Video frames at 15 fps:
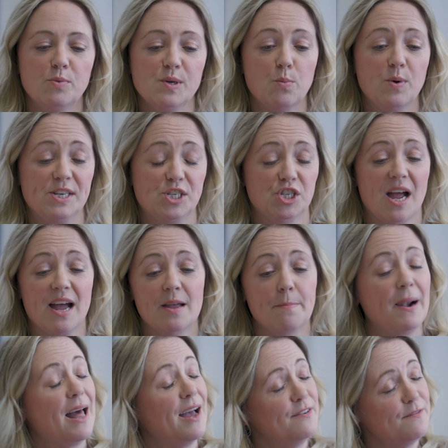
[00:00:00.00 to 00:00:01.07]
which I
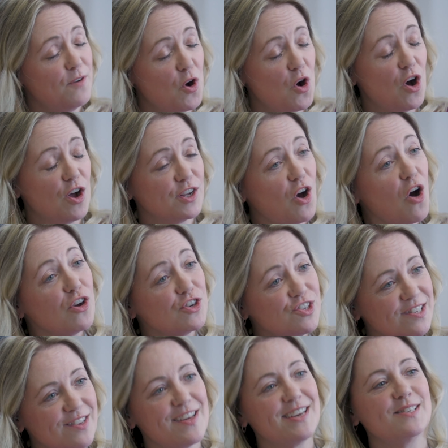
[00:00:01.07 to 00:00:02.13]
applied for and got.
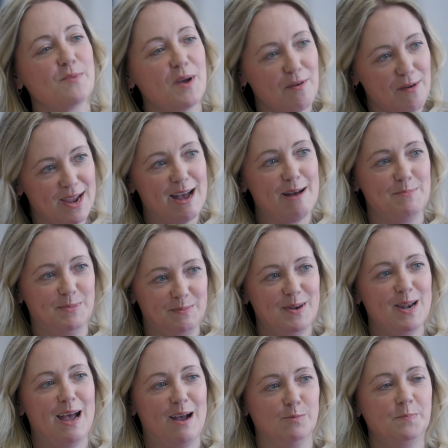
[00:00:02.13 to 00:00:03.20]
So that's where I am
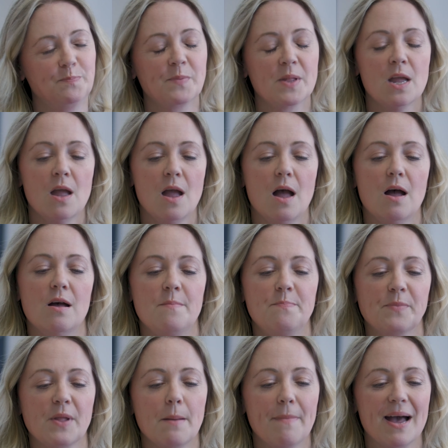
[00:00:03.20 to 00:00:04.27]
now.
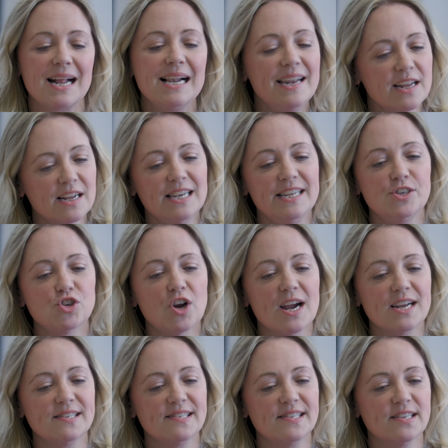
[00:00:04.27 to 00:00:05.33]
My clinical
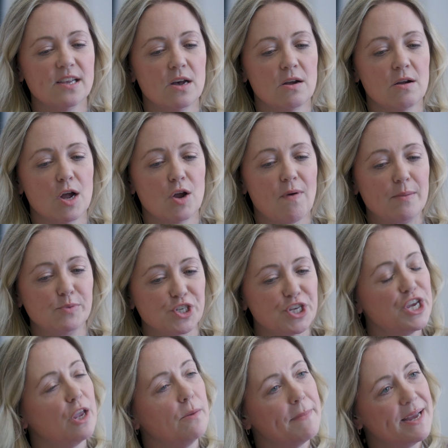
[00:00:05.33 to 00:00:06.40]
interests are around
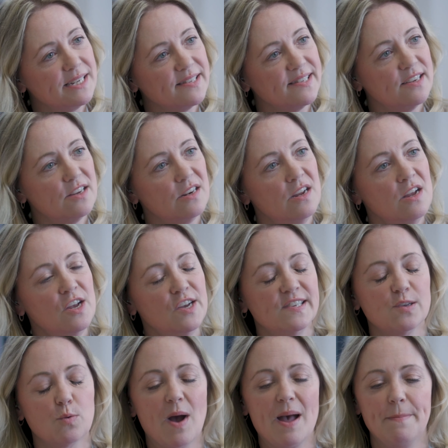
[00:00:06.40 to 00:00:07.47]
acute medicine,
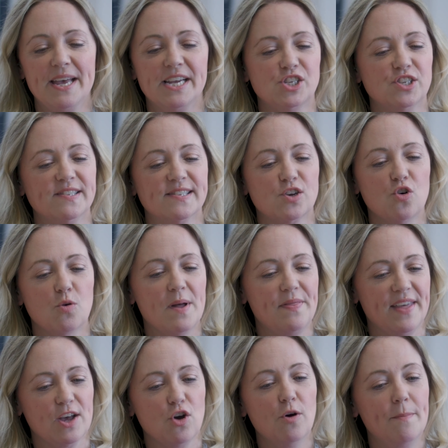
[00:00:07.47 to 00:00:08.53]
so where patients go when
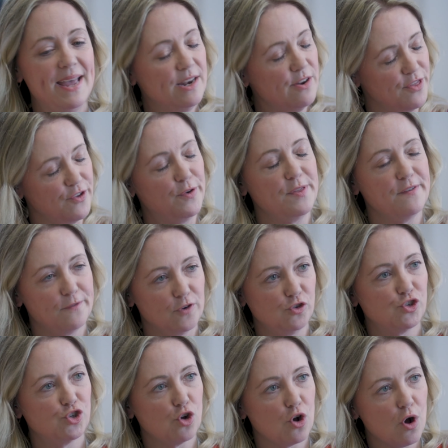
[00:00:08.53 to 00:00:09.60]
they come in through the
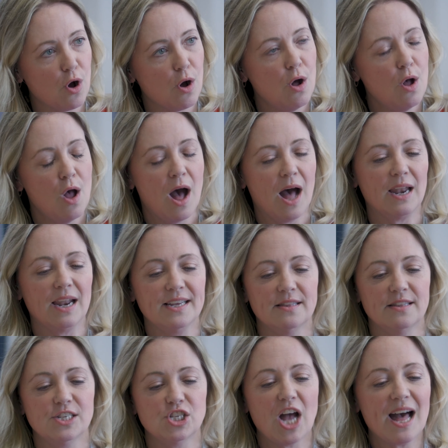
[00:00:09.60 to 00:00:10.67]
front door. I like
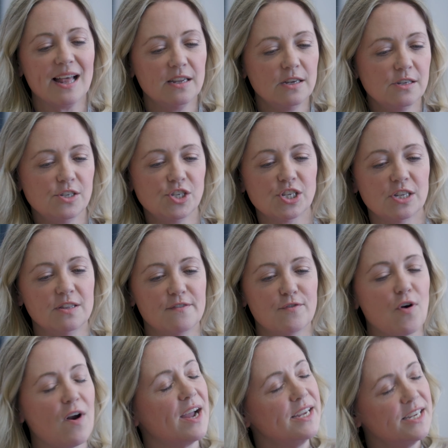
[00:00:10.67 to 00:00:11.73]
the challenge and the
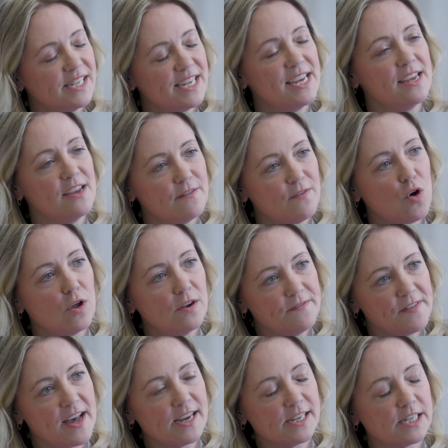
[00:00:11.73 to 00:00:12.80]
variety of all of
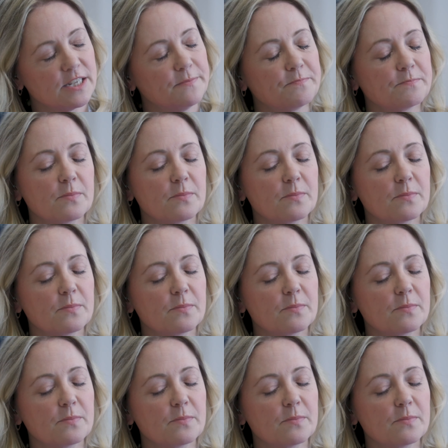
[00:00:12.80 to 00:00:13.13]
that.